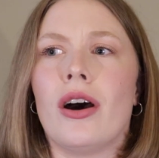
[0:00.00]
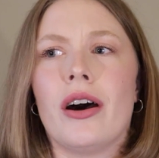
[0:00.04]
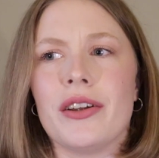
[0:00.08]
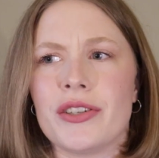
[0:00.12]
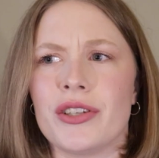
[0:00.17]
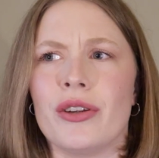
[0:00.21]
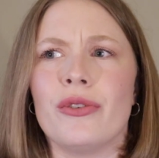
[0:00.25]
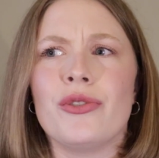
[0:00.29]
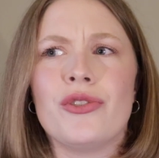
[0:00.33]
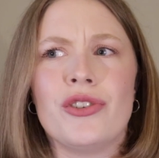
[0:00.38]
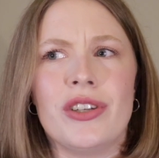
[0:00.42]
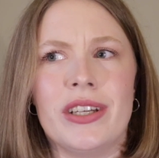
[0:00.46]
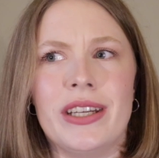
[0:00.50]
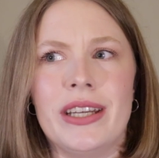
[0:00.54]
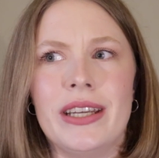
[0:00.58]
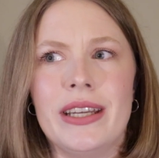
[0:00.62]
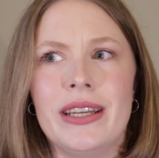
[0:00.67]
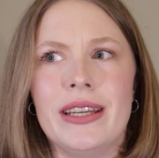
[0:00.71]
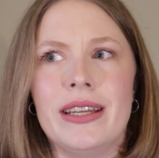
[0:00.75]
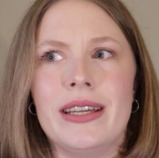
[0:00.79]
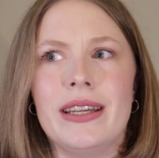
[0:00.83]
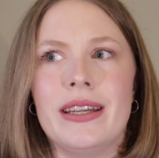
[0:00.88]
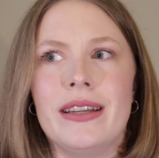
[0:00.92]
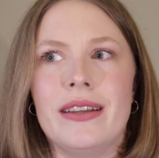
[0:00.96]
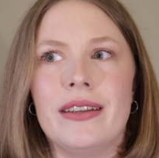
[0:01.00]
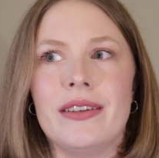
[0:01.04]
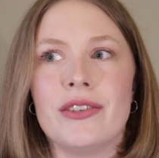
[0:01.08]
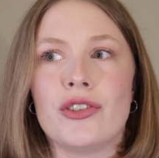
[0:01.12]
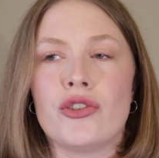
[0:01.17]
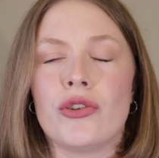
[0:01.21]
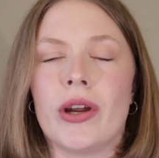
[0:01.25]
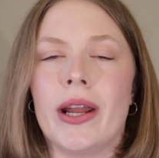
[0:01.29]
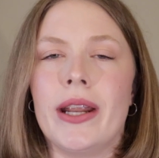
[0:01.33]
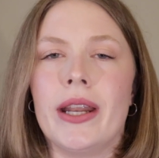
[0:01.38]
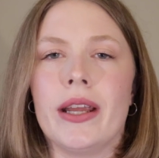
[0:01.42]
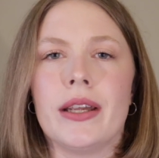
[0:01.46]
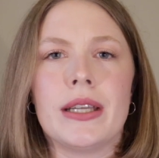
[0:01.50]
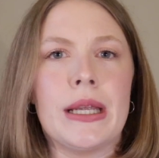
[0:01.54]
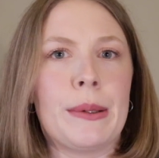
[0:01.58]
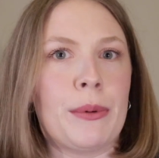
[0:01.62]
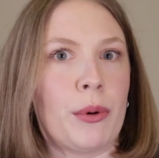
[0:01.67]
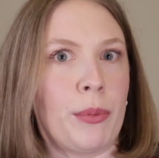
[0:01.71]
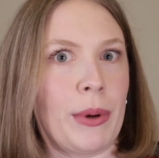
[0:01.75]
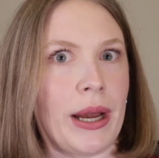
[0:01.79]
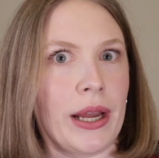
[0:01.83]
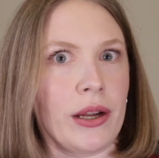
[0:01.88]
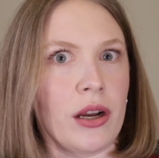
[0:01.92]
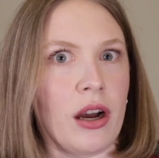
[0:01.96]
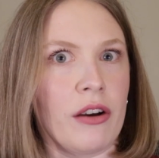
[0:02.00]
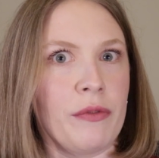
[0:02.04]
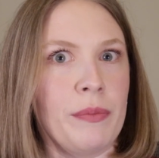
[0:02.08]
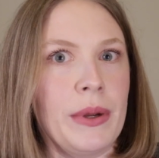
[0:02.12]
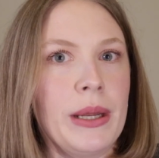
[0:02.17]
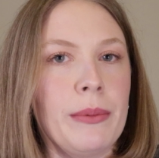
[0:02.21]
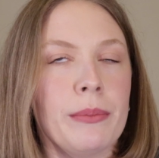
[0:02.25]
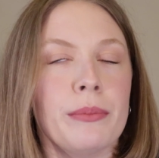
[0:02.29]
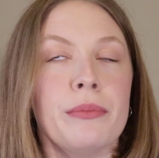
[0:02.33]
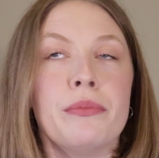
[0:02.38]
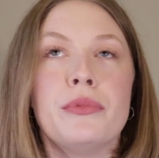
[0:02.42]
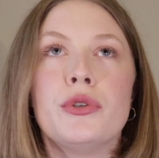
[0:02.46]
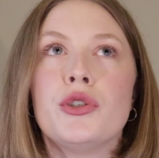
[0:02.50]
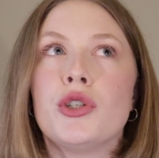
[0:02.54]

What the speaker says: also she is training a double pike off beam,